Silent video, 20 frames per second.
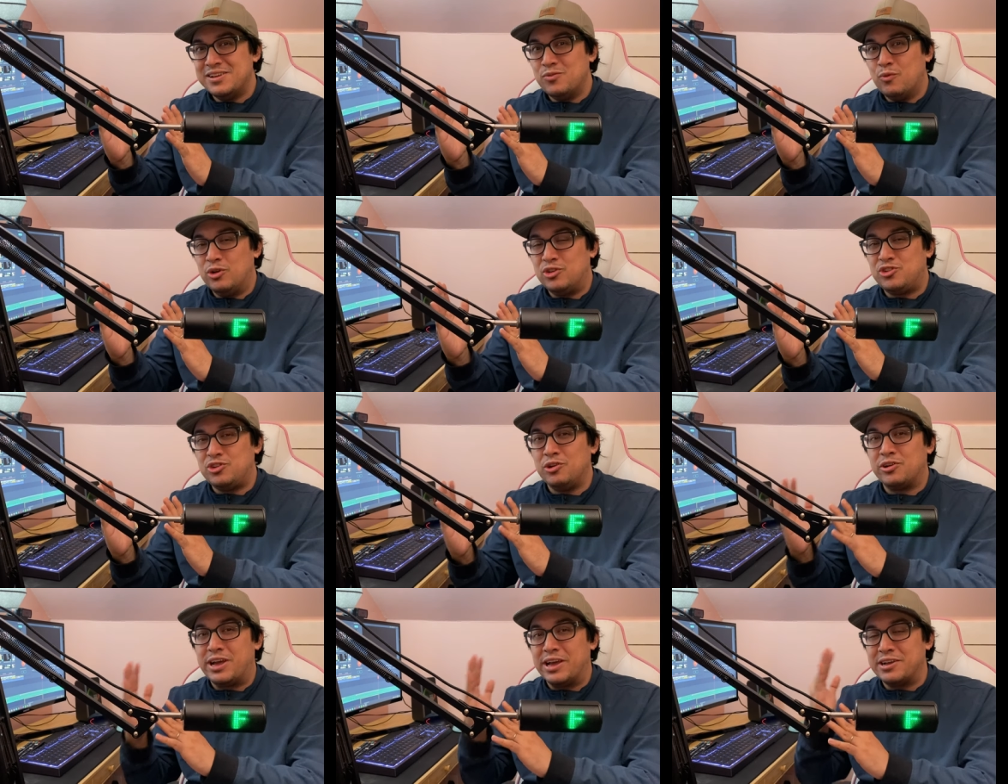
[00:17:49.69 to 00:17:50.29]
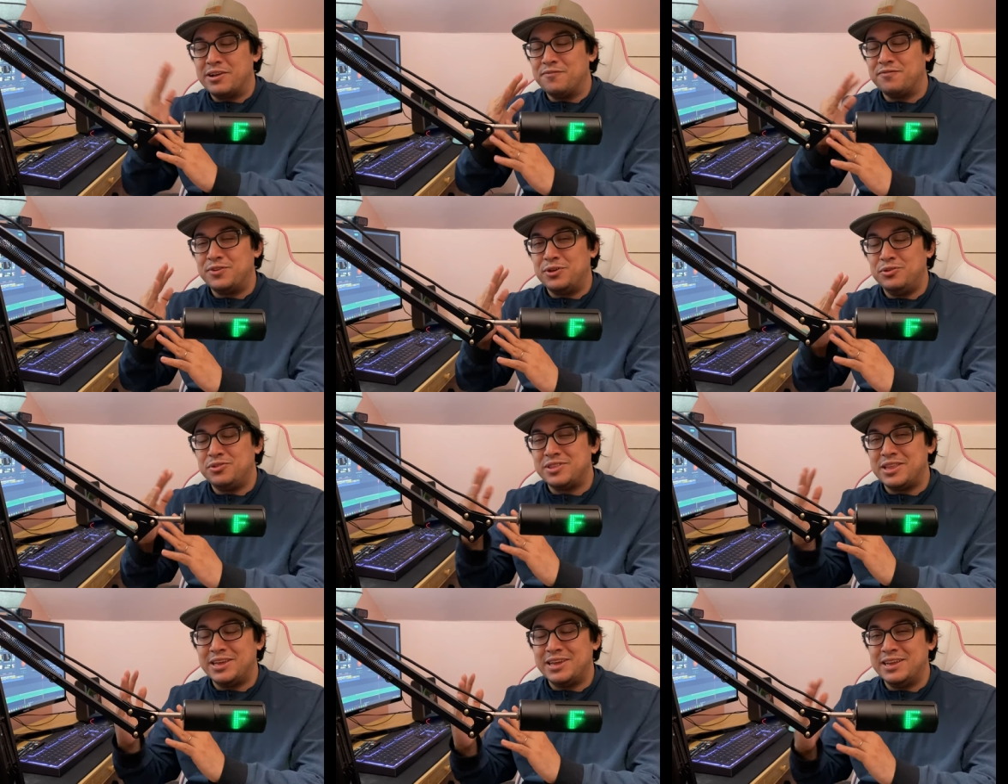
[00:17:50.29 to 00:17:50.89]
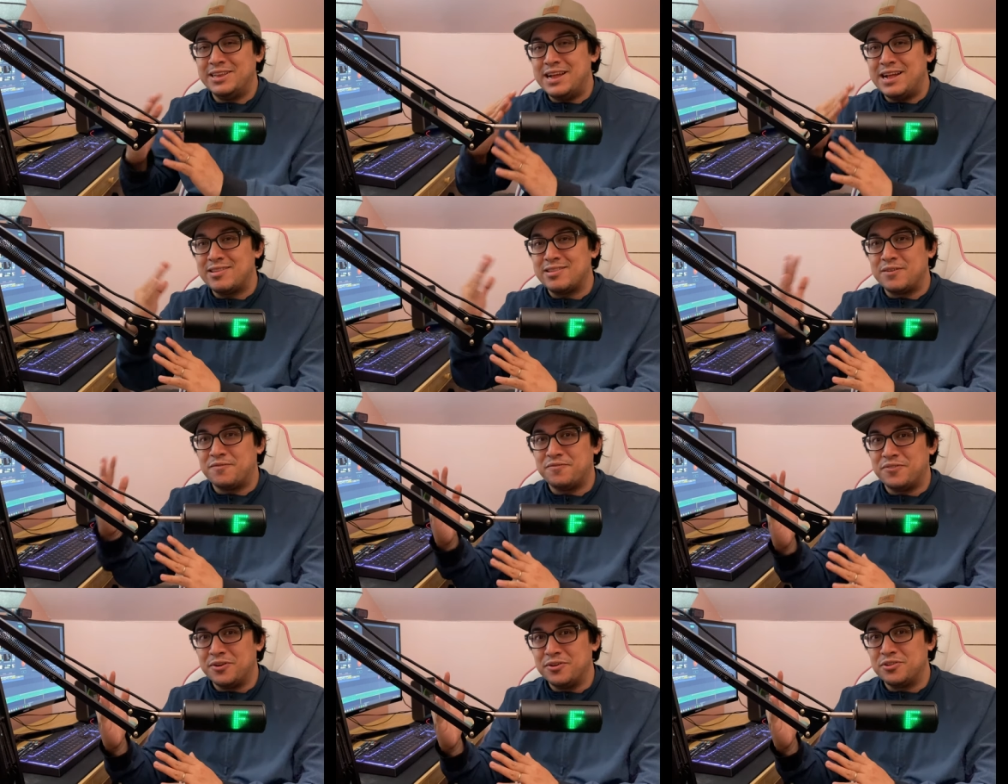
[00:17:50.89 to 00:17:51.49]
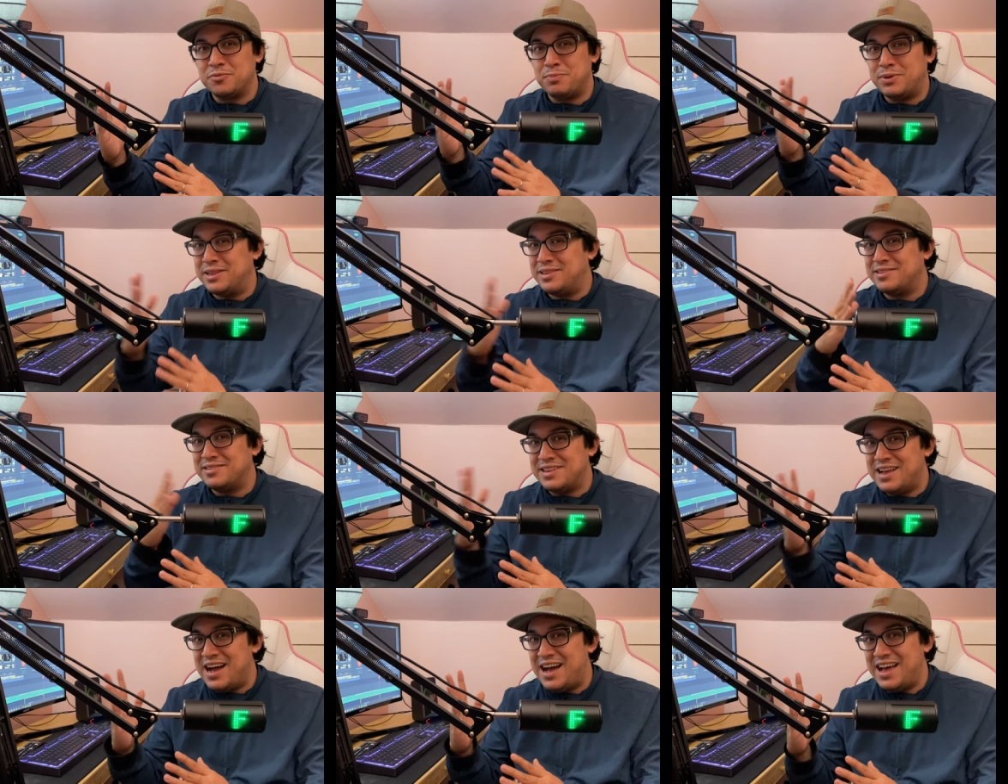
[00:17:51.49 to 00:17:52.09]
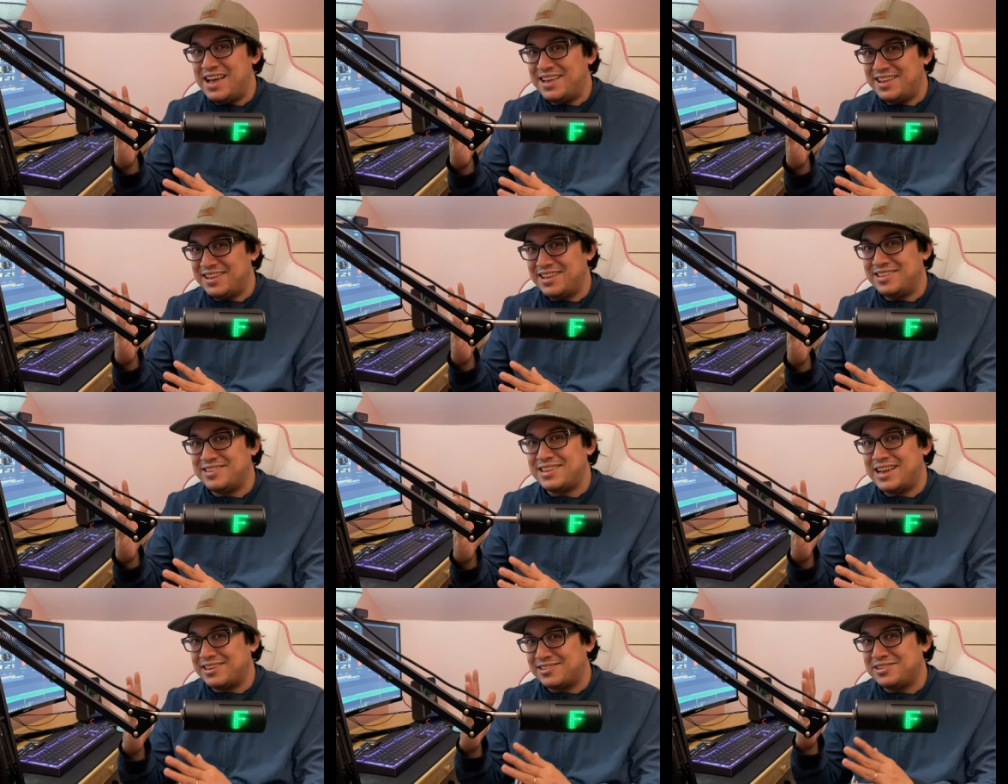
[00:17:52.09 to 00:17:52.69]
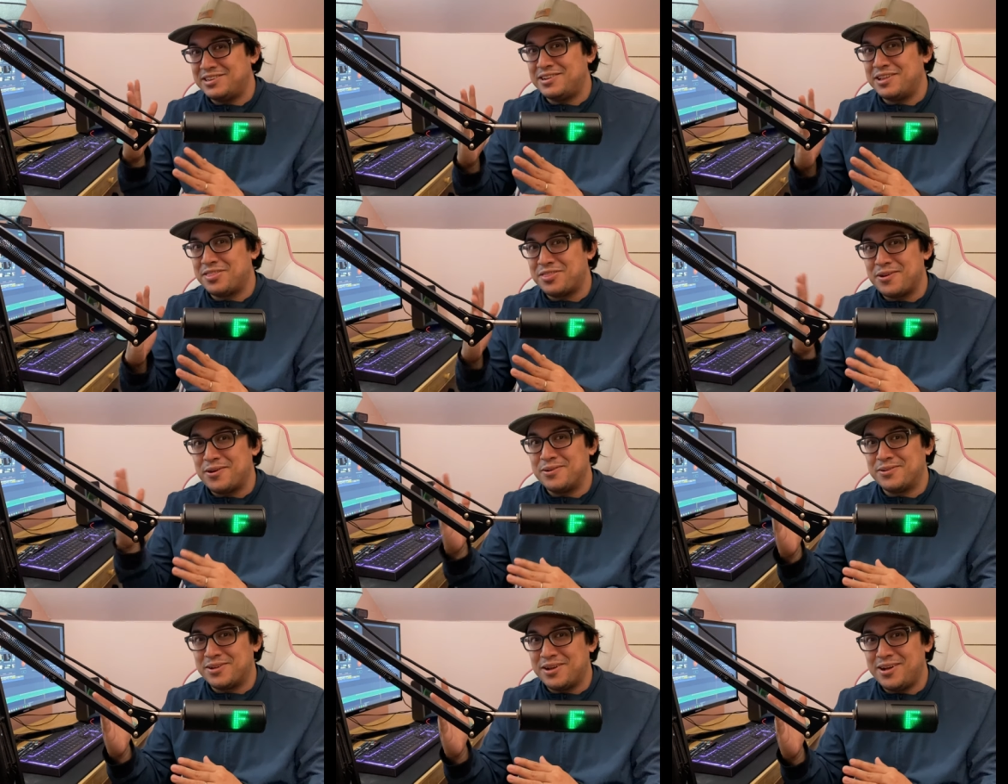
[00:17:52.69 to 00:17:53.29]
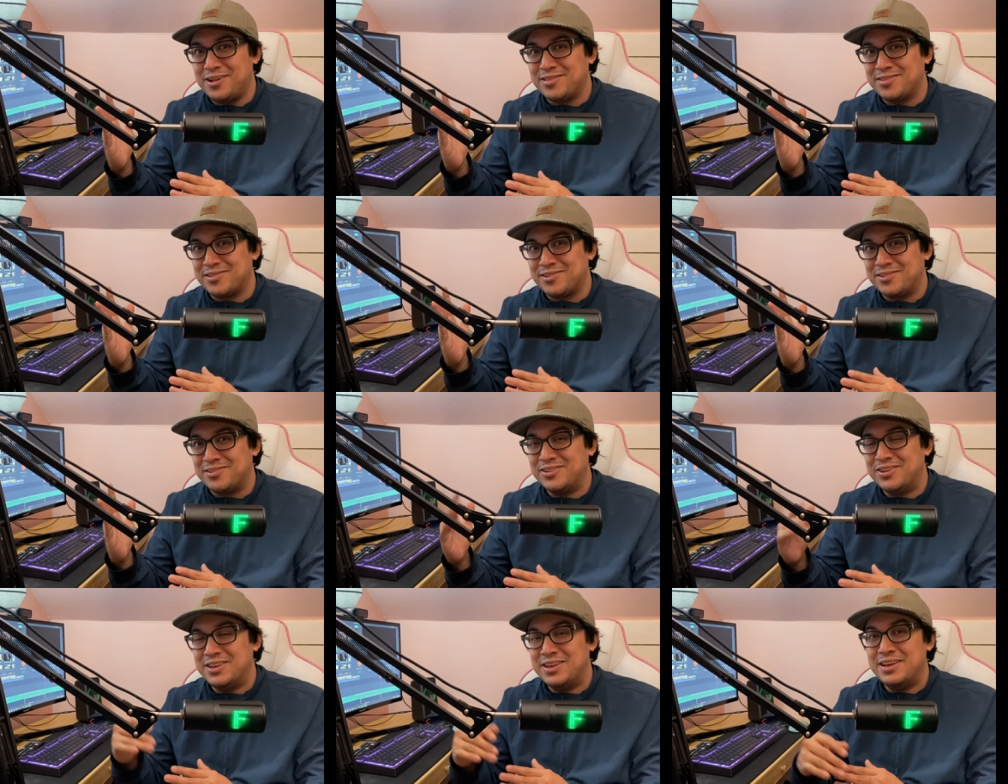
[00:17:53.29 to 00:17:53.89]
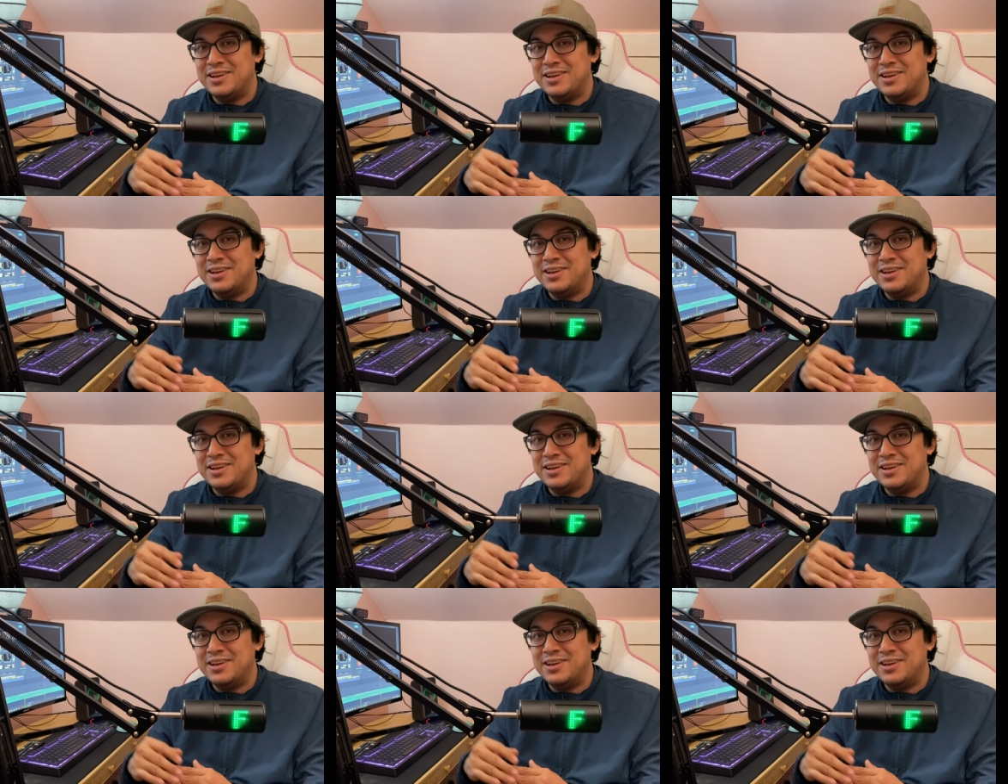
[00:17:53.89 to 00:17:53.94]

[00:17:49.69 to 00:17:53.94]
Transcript: which you'll get confused thinking that's the first, but it's not. It's actually the third console.